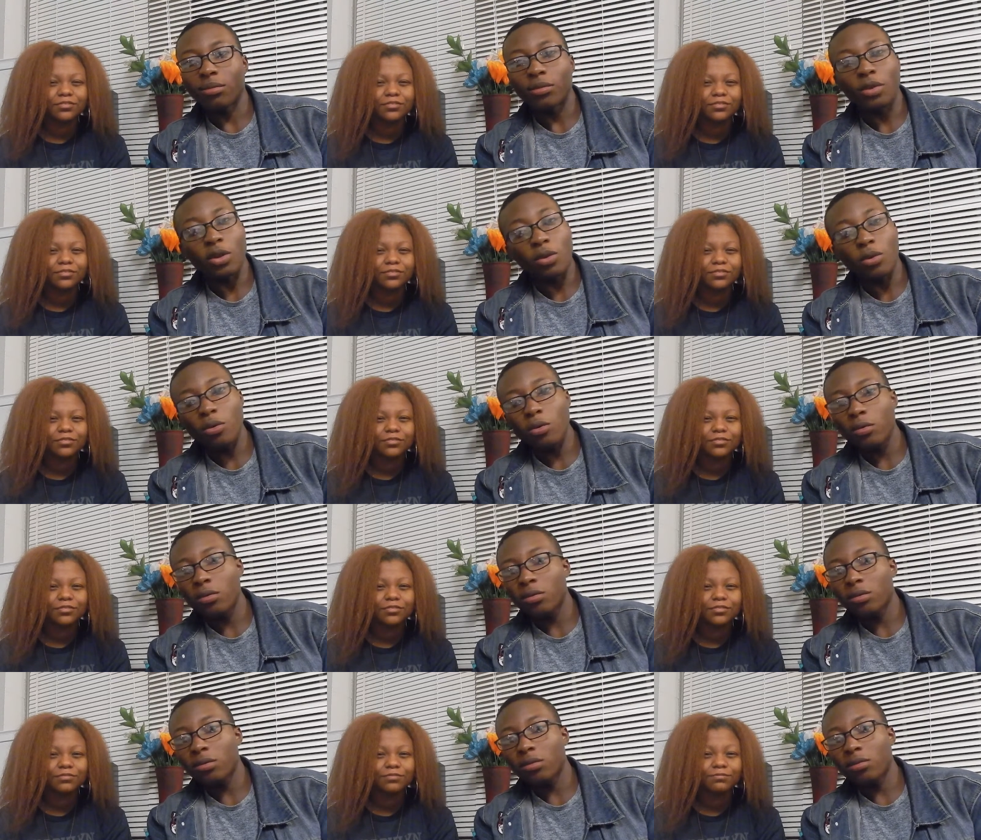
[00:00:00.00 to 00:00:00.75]

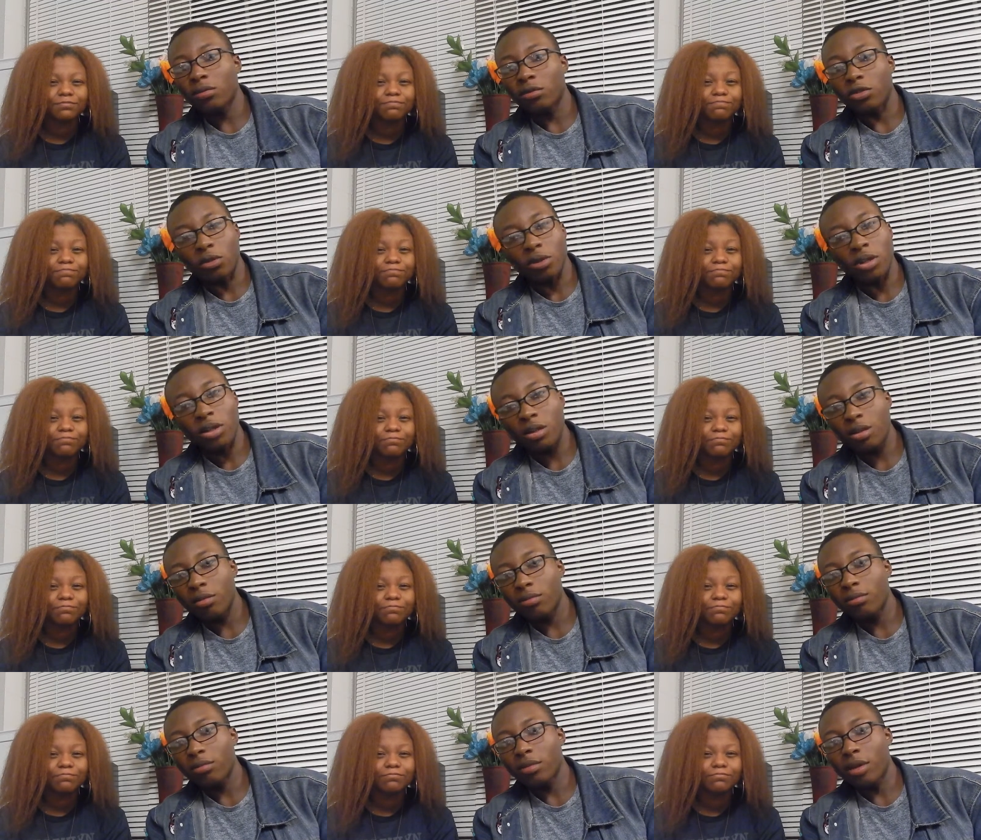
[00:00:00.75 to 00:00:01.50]
Speaker 1: news,
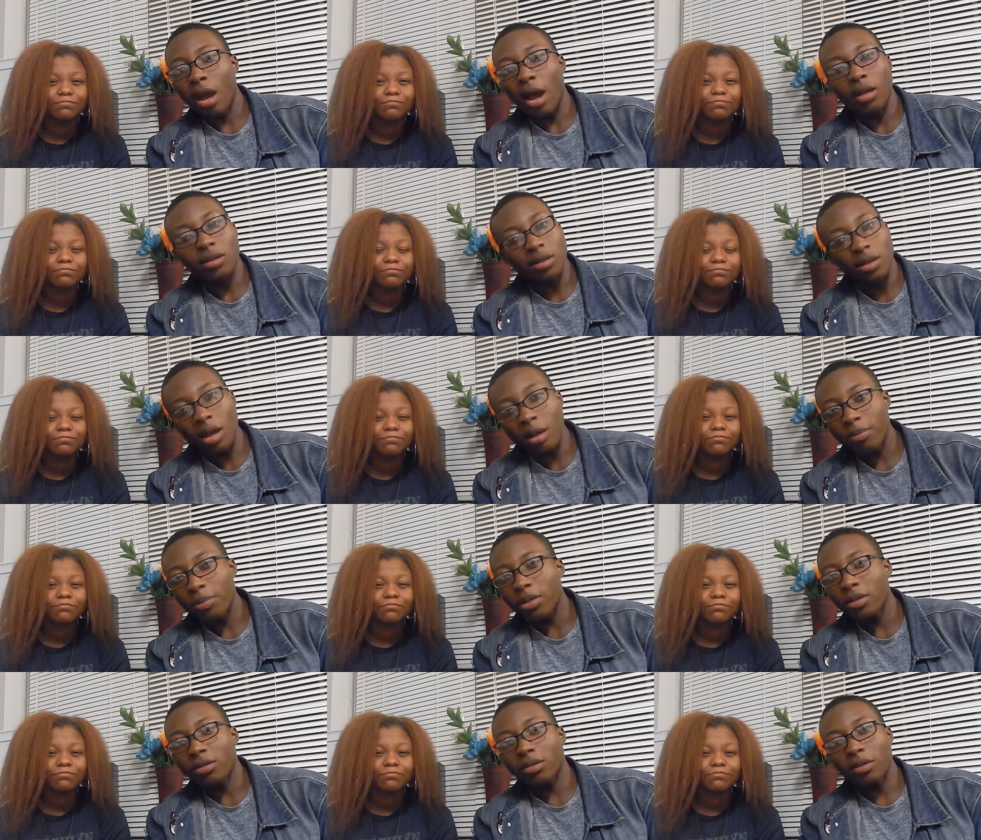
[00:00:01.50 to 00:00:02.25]
trending, hot
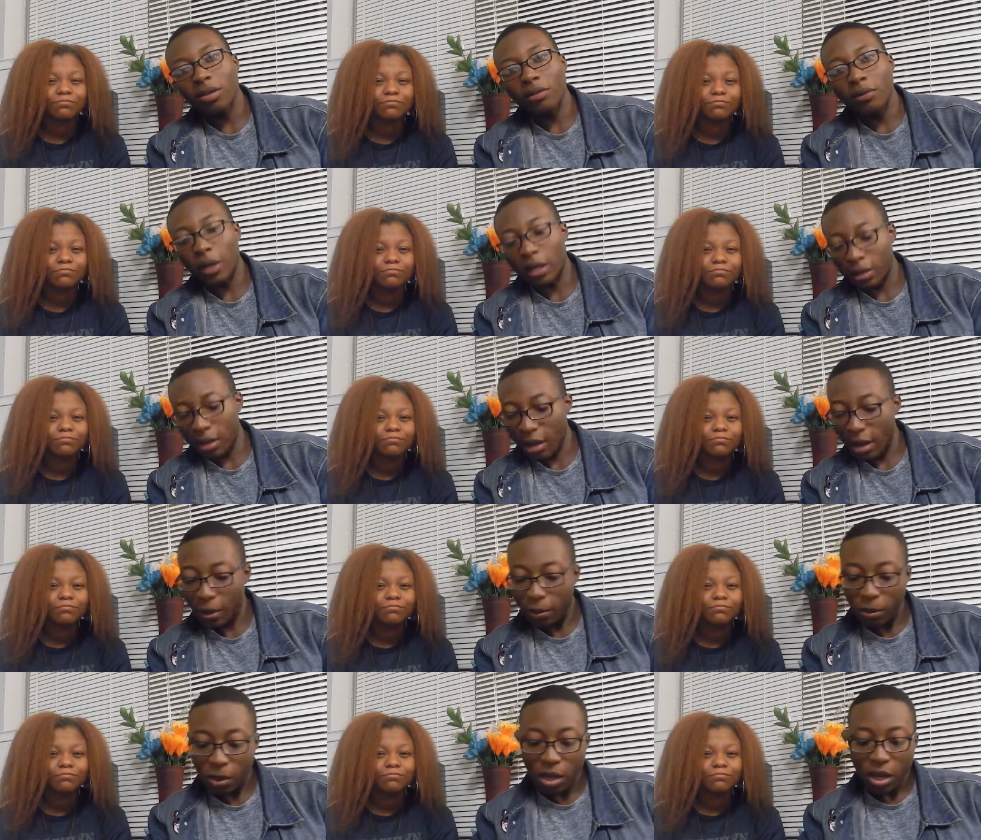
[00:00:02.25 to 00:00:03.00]
topics, stuff like
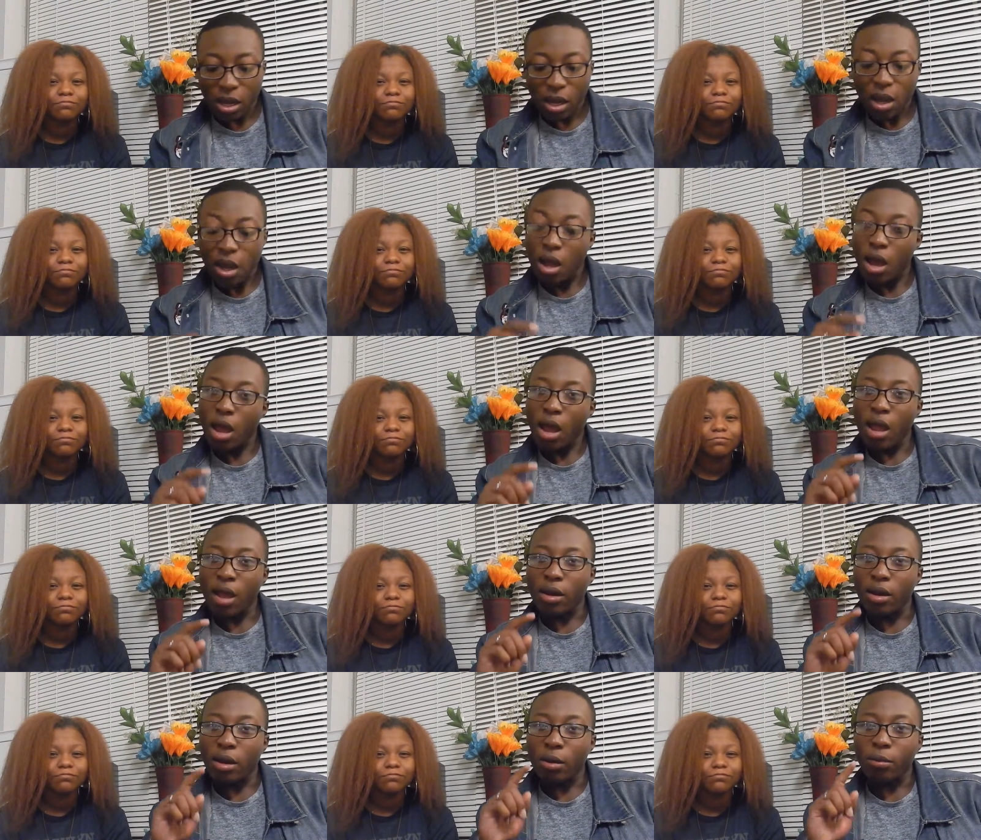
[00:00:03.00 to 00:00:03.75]
that.
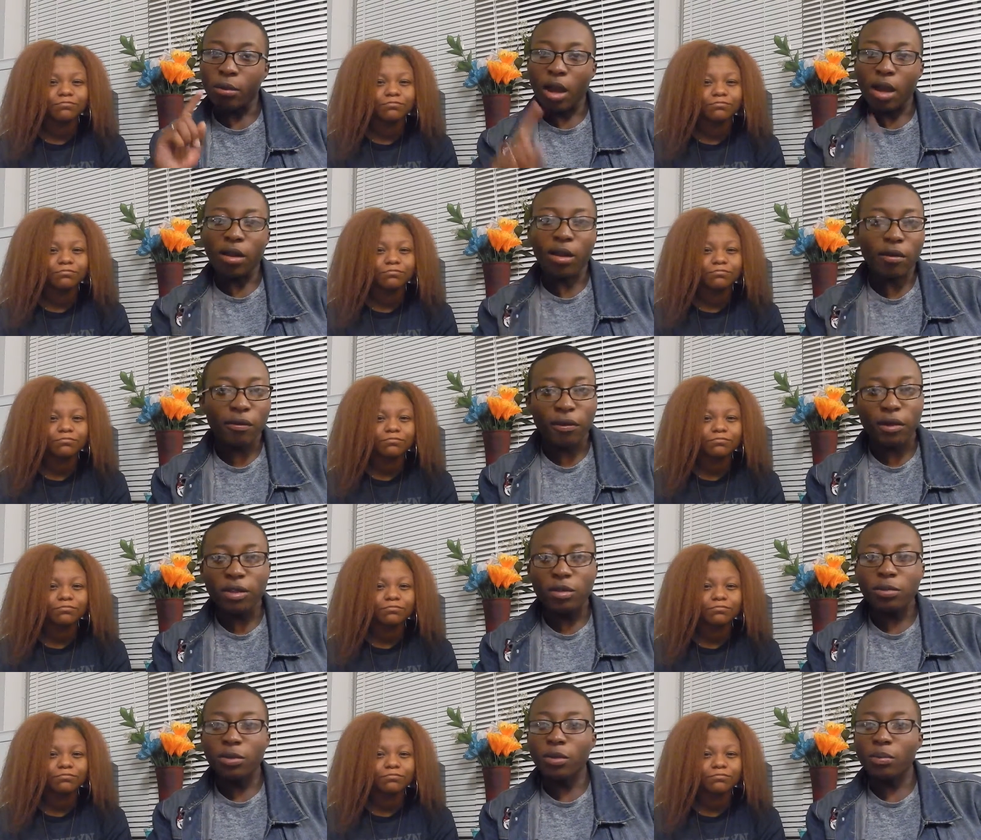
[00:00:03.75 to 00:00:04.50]
And uh, like our
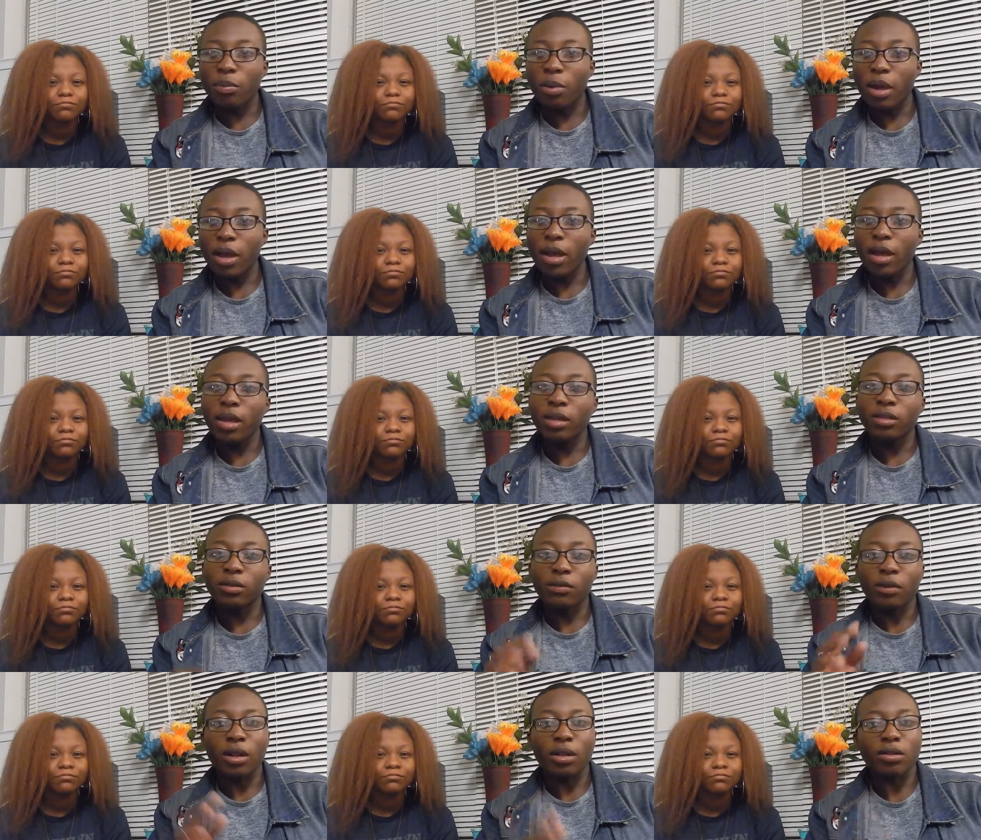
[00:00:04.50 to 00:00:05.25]
Facebook
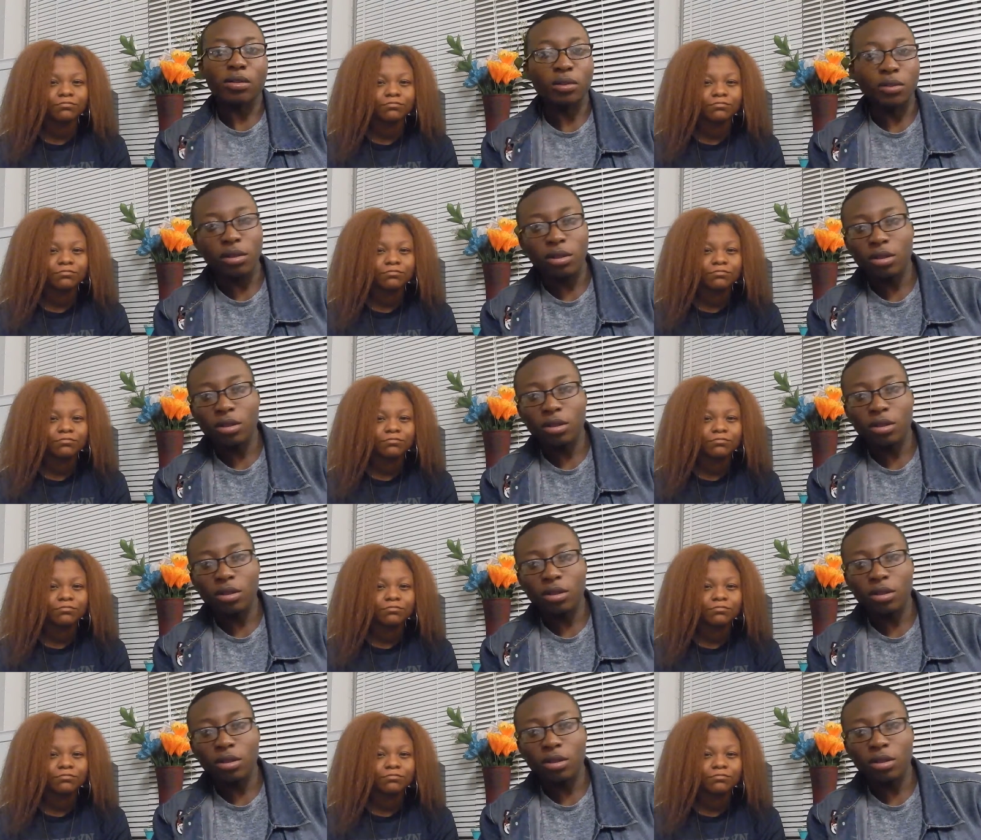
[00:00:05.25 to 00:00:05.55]
page, follow us on